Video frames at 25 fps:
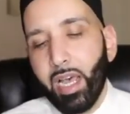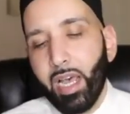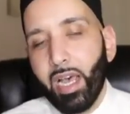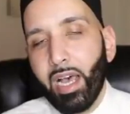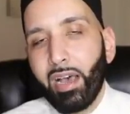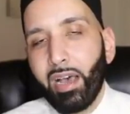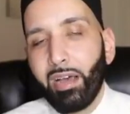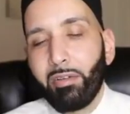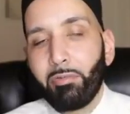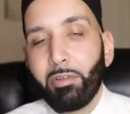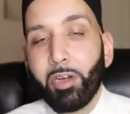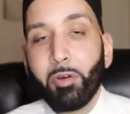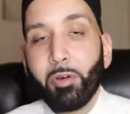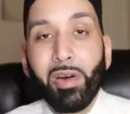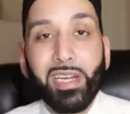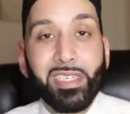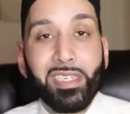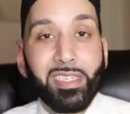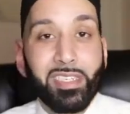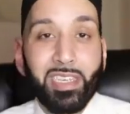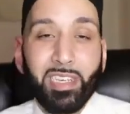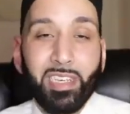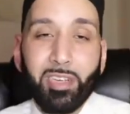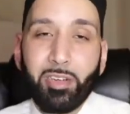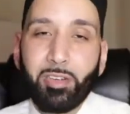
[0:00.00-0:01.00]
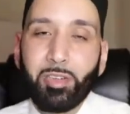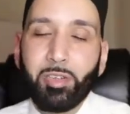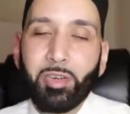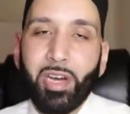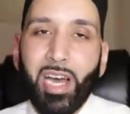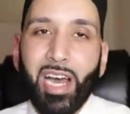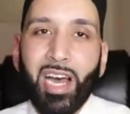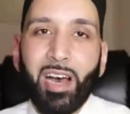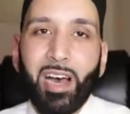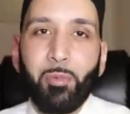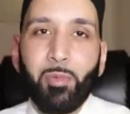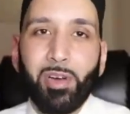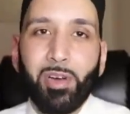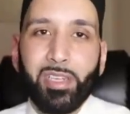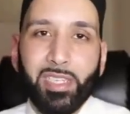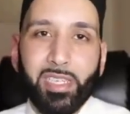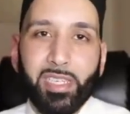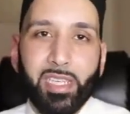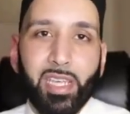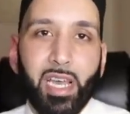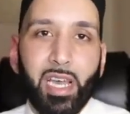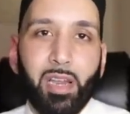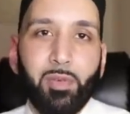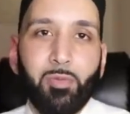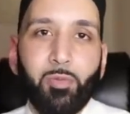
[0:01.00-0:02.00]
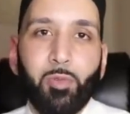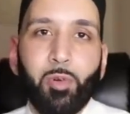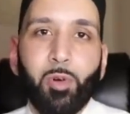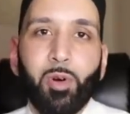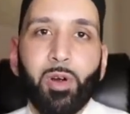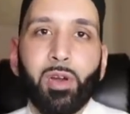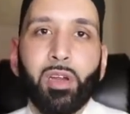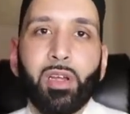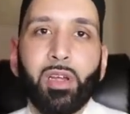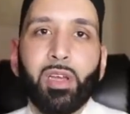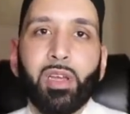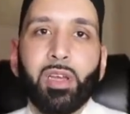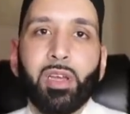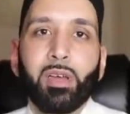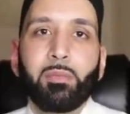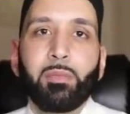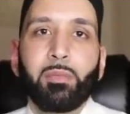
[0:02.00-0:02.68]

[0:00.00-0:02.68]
Uh, requesting your dua once again for